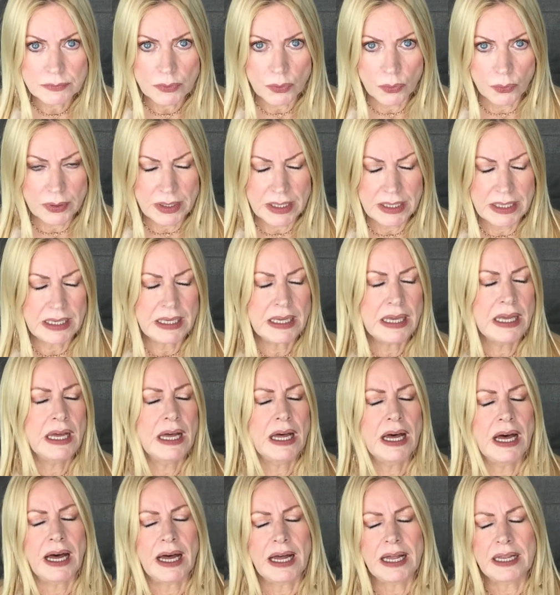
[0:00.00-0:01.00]
okay,
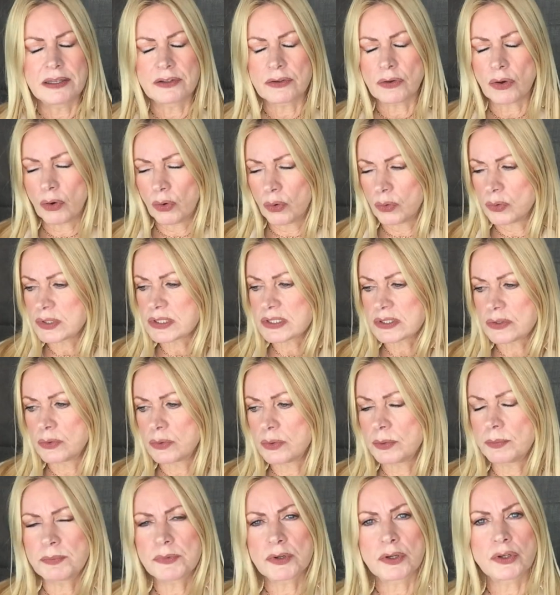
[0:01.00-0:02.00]
and
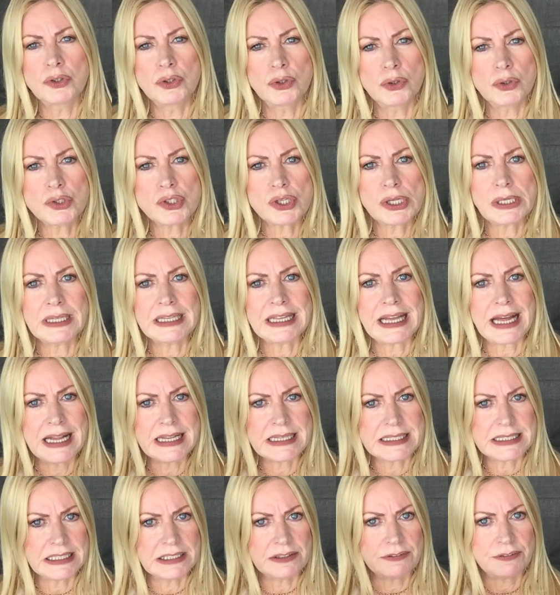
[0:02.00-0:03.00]
also they're usually
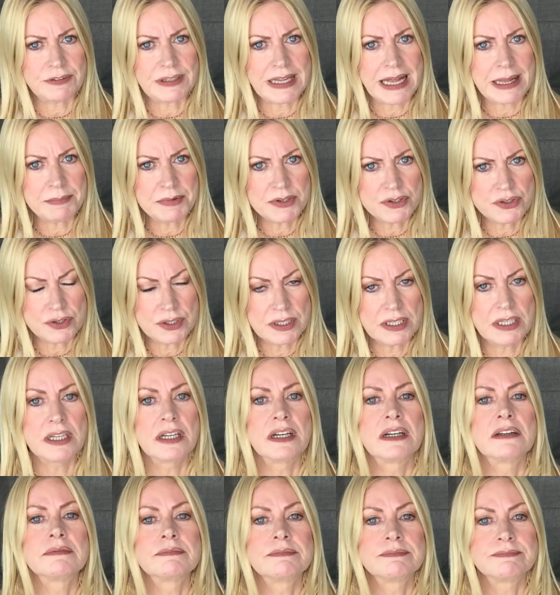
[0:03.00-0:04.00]
anti-inflammatory.
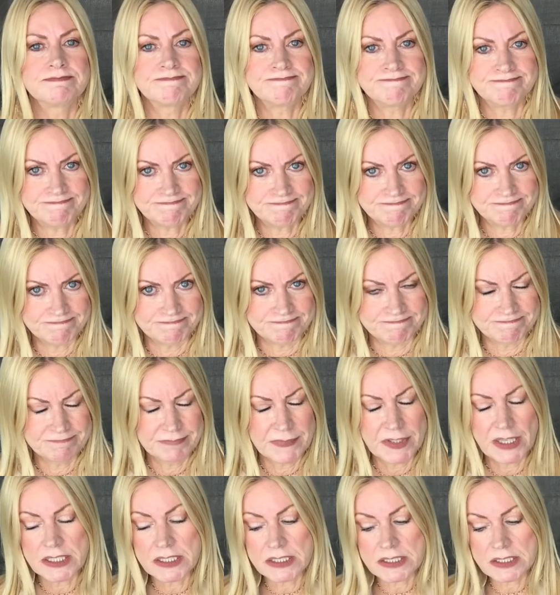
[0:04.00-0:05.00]

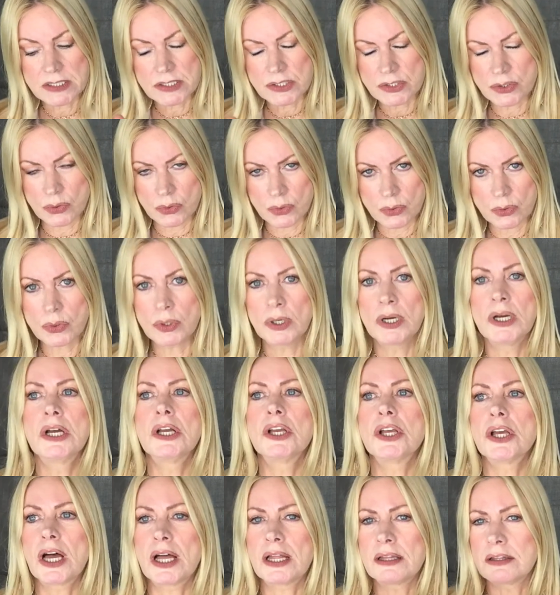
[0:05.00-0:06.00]
So,
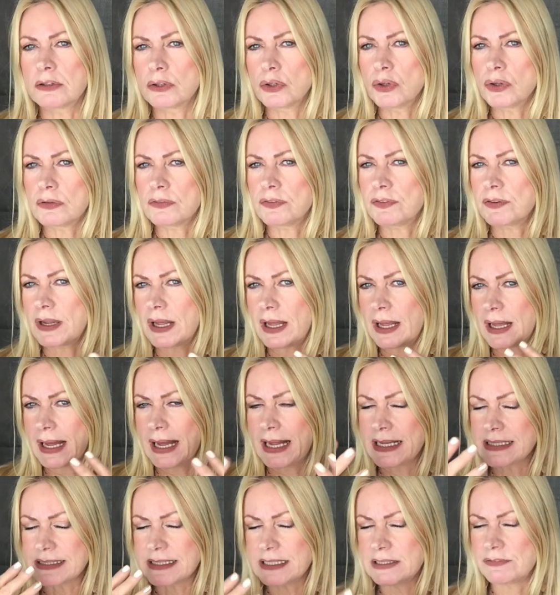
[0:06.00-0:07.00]
and looking for
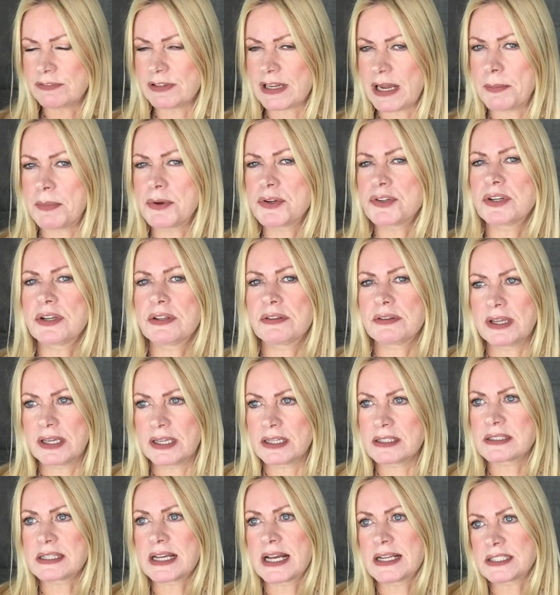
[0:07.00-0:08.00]
anti-inflammatory
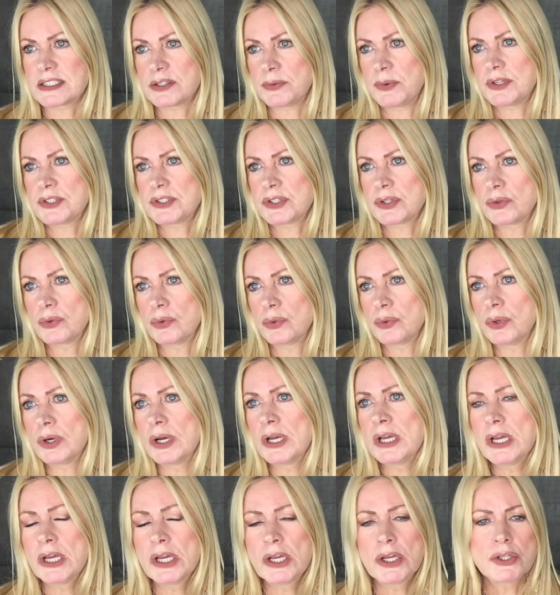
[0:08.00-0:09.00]
things, that's the way to go.
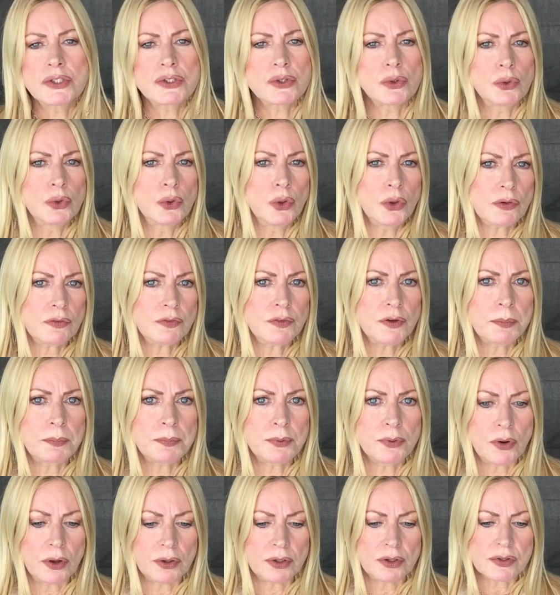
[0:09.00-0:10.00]
So look for
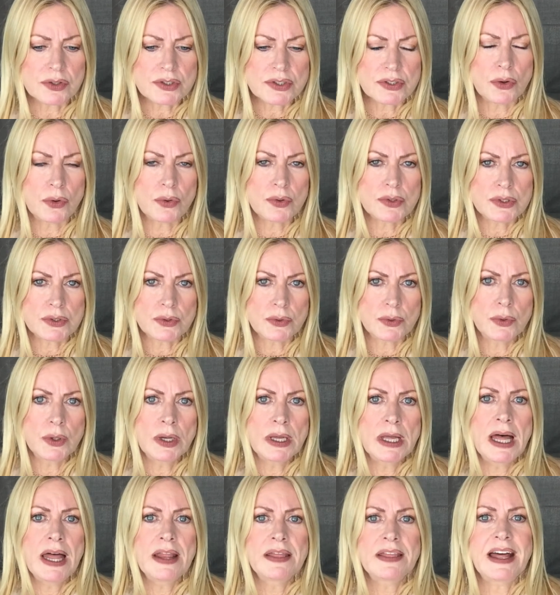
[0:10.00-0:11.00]
products also
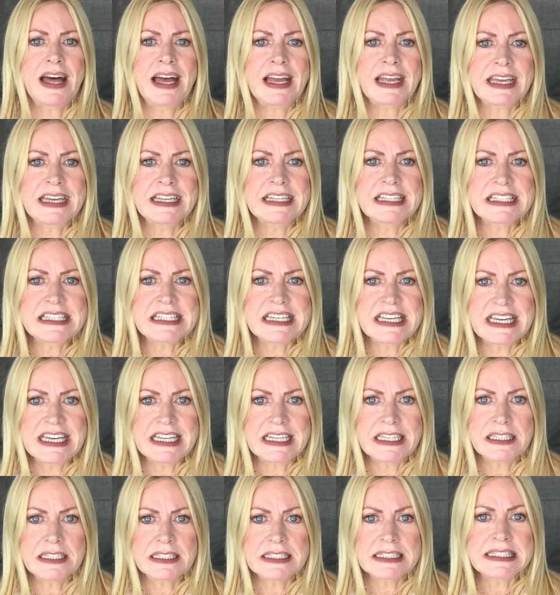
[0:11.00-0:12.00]
that
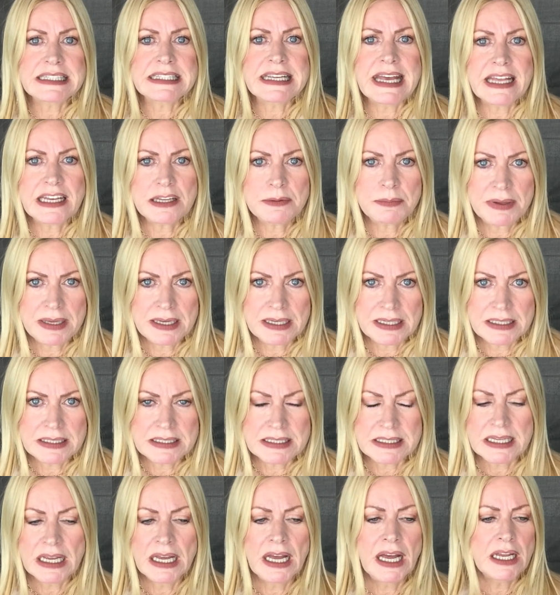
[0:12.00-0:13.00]
contain
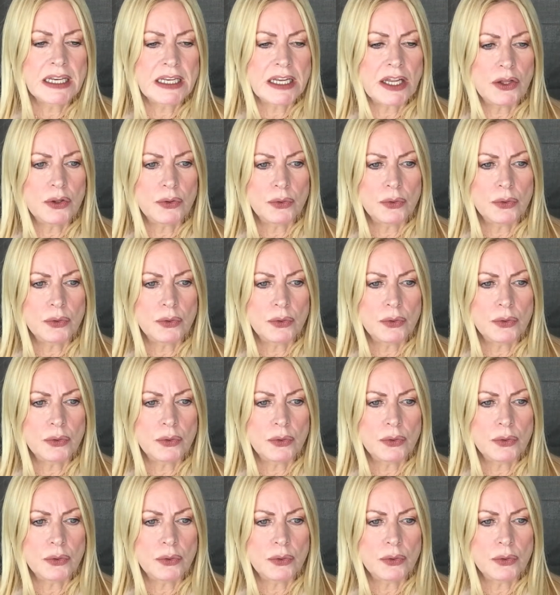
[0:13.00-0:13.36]
ceramides. Now,